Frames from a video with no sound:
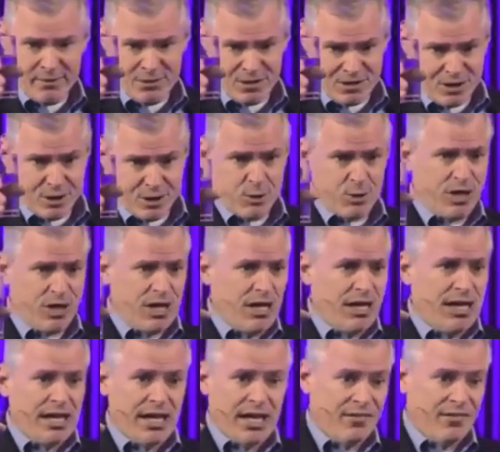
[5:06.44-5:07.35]
soon,
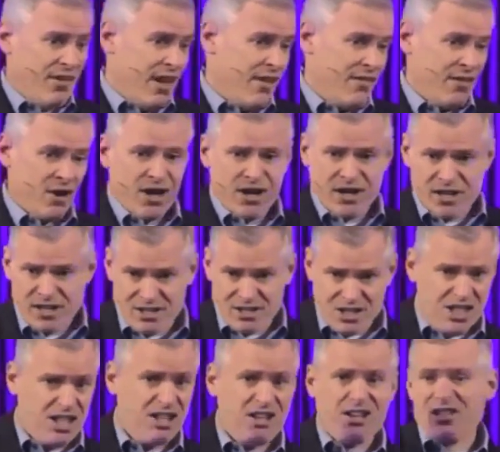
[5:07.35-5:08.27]
if ever.
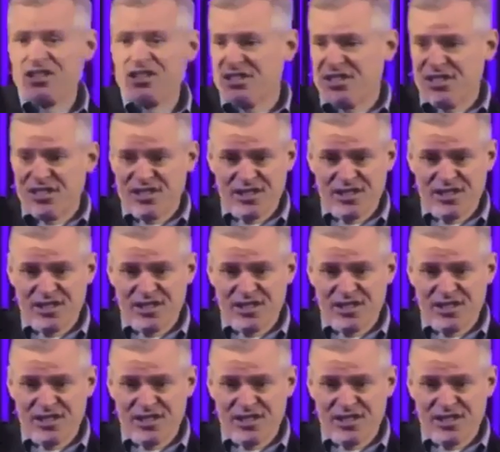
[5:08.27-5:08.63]
Cheers.